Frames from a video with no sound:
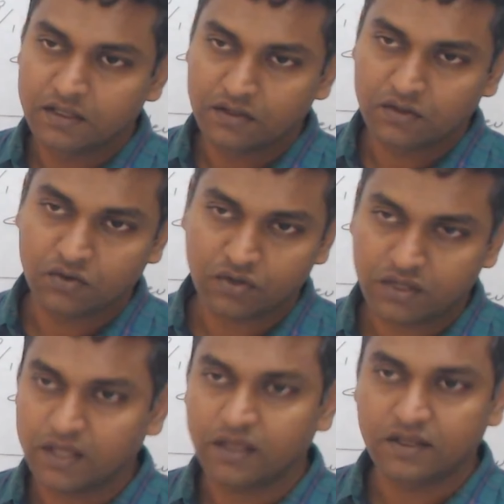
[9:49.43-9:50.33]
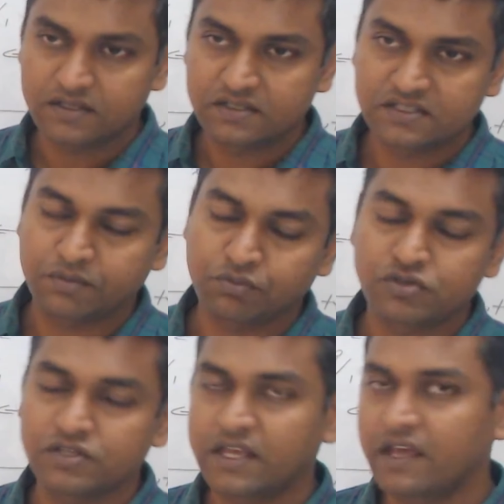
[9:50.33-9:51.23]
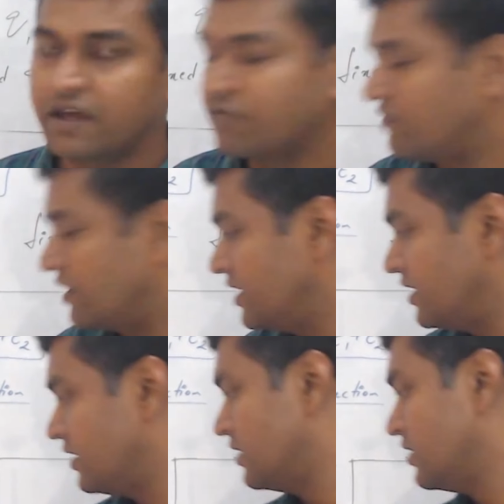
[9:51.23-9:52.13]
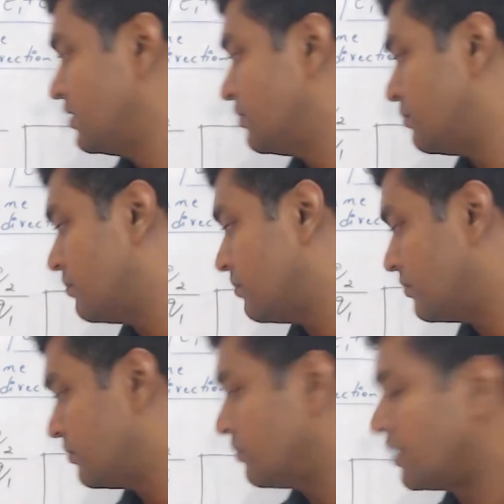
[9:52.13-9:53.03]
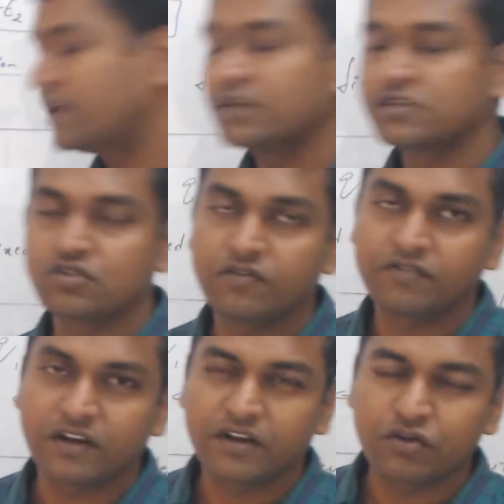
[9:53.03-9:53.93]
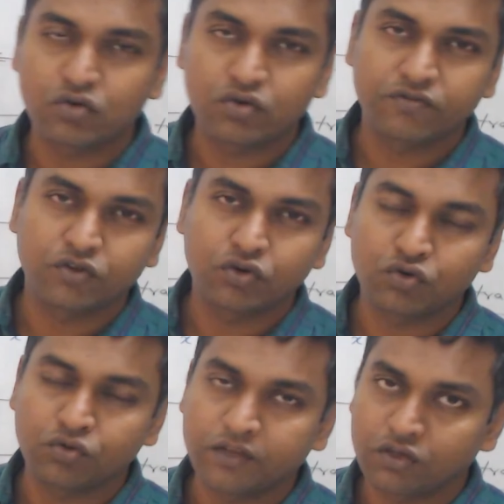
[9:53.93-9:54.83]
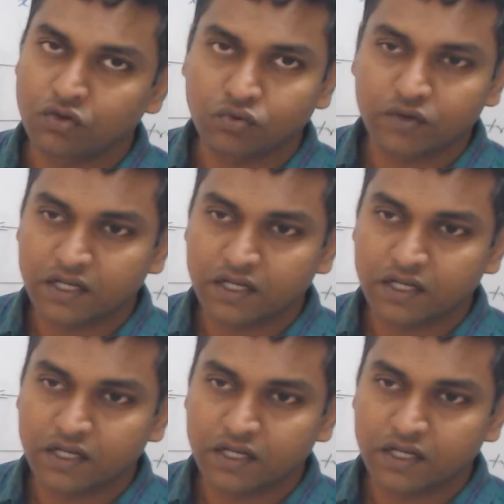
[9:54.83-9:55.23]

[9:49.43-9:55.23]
Okay. Suppose I have one minus of under root of Q2 by Q1.